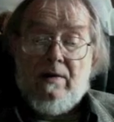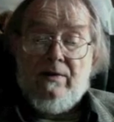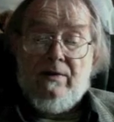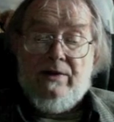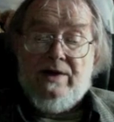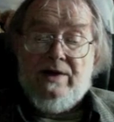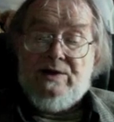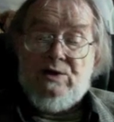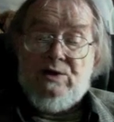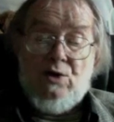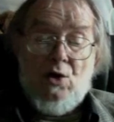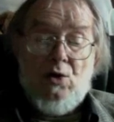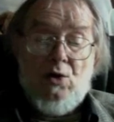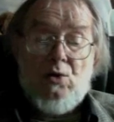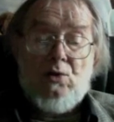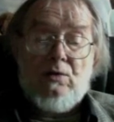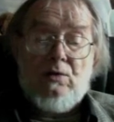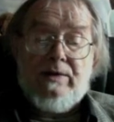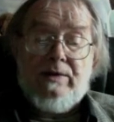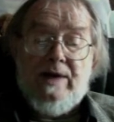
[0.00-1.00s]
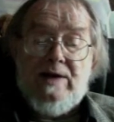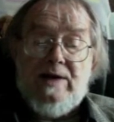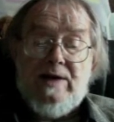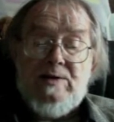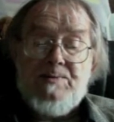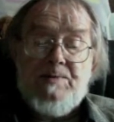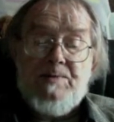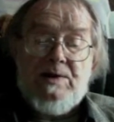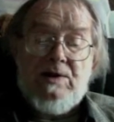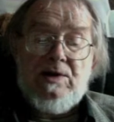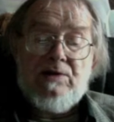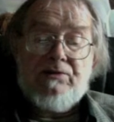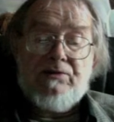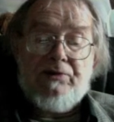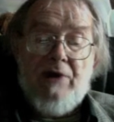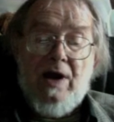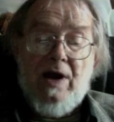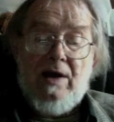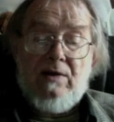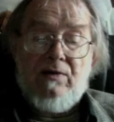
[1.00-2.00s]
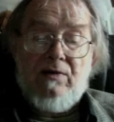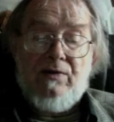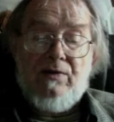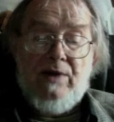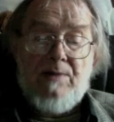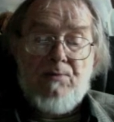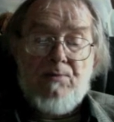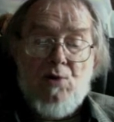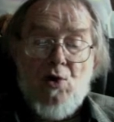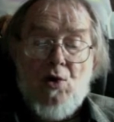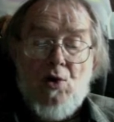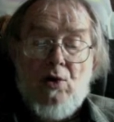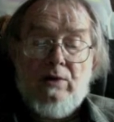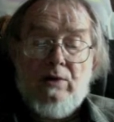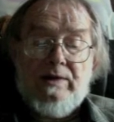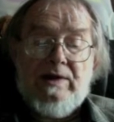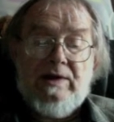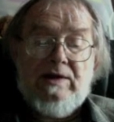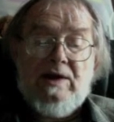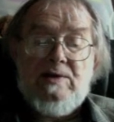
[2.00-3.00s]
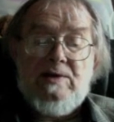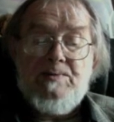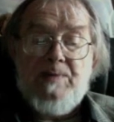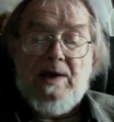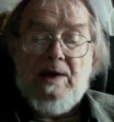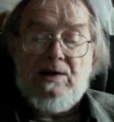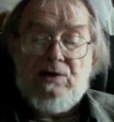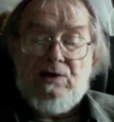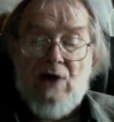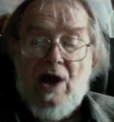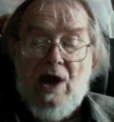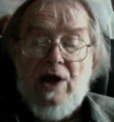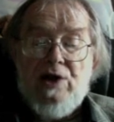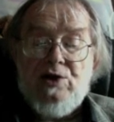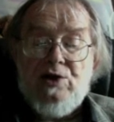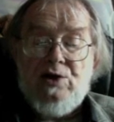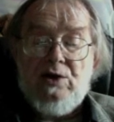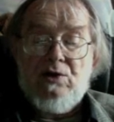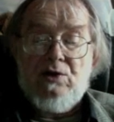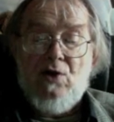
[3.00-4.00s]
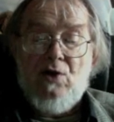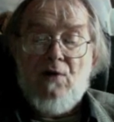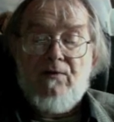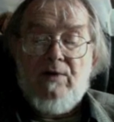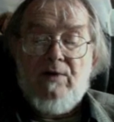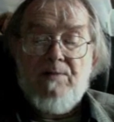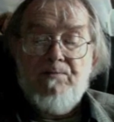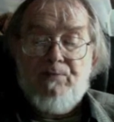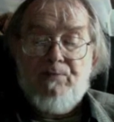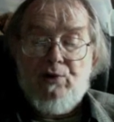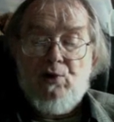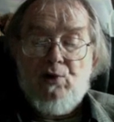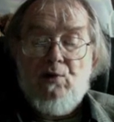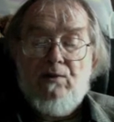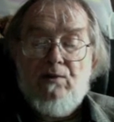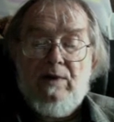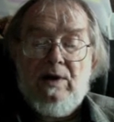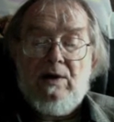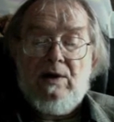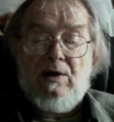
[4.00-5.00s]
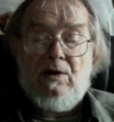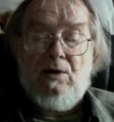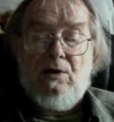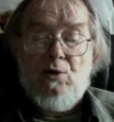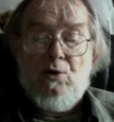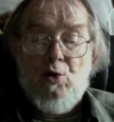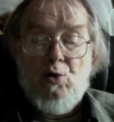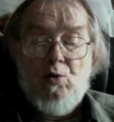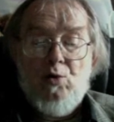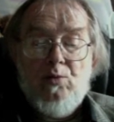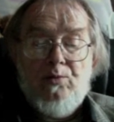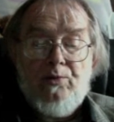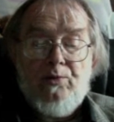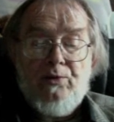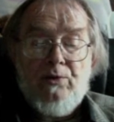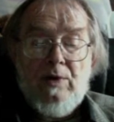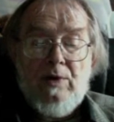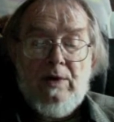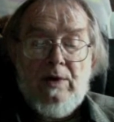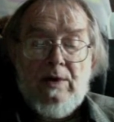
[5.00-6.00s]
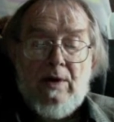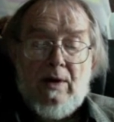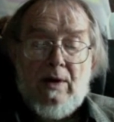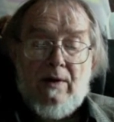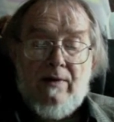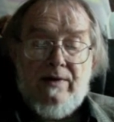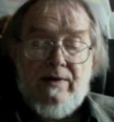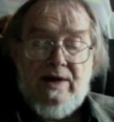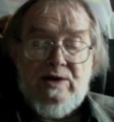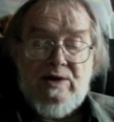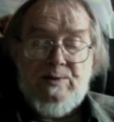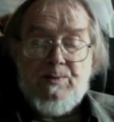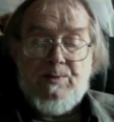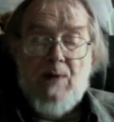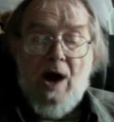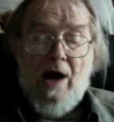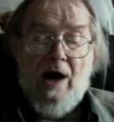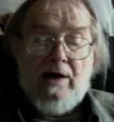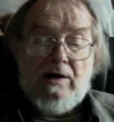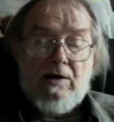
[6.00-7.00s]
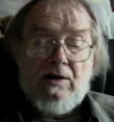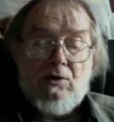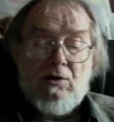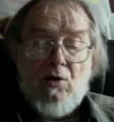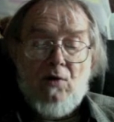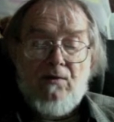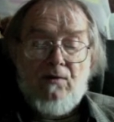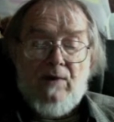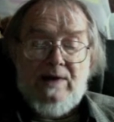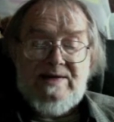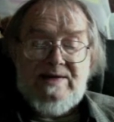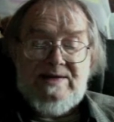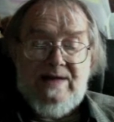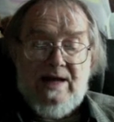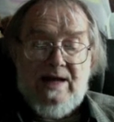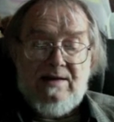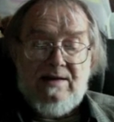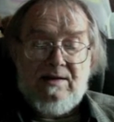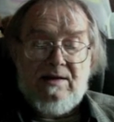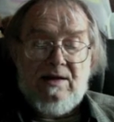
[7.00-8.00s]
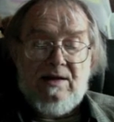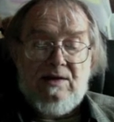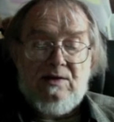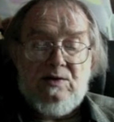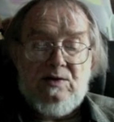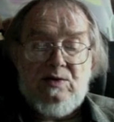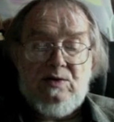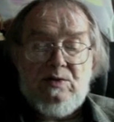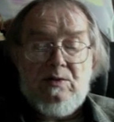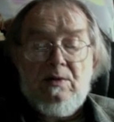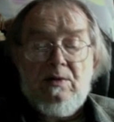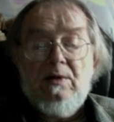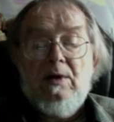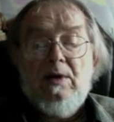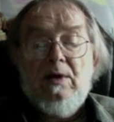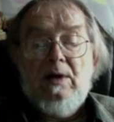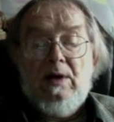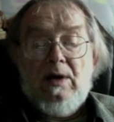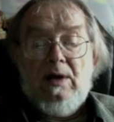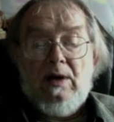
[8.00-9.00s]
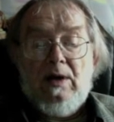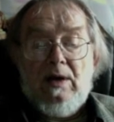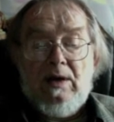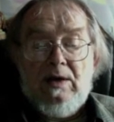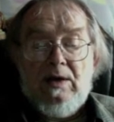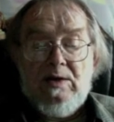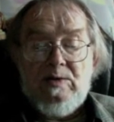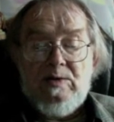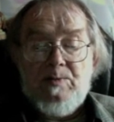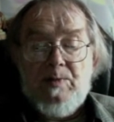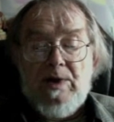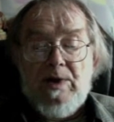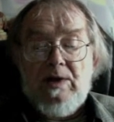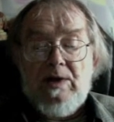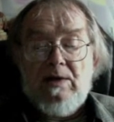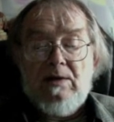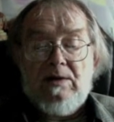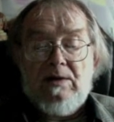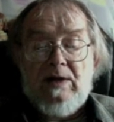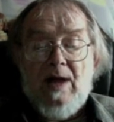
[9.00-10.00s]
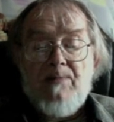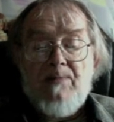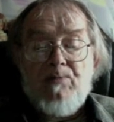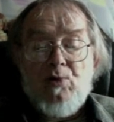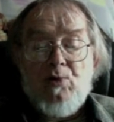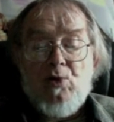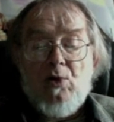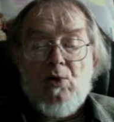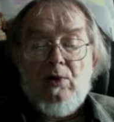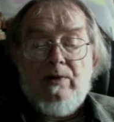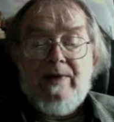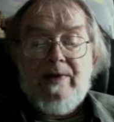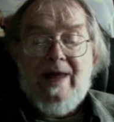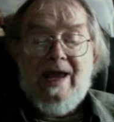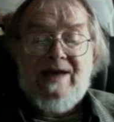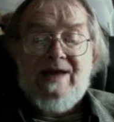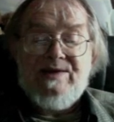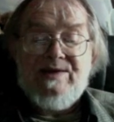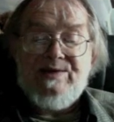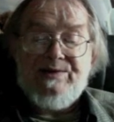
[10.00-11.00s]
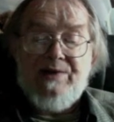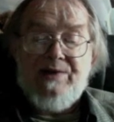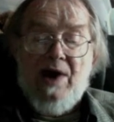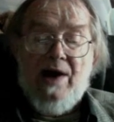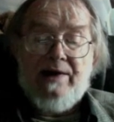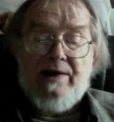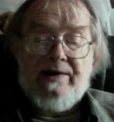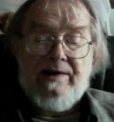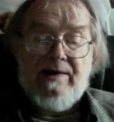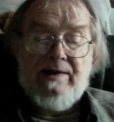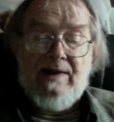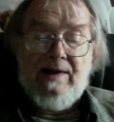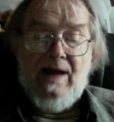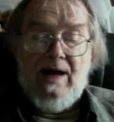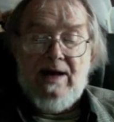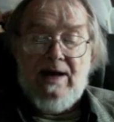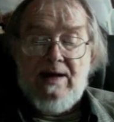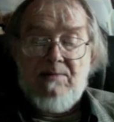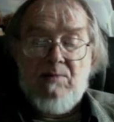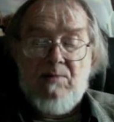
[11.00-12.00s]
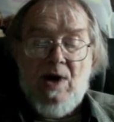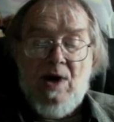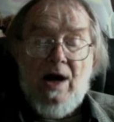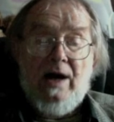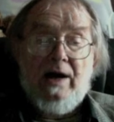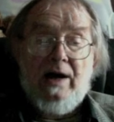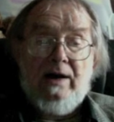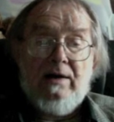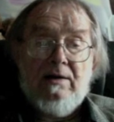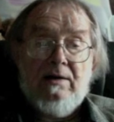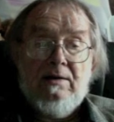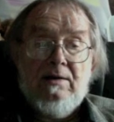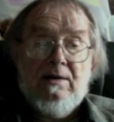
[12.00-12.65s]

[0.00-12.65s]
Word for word: The soul does penetrate the bone in expectation of improving loop. The spiral of ascendance is built upon a starry lullaby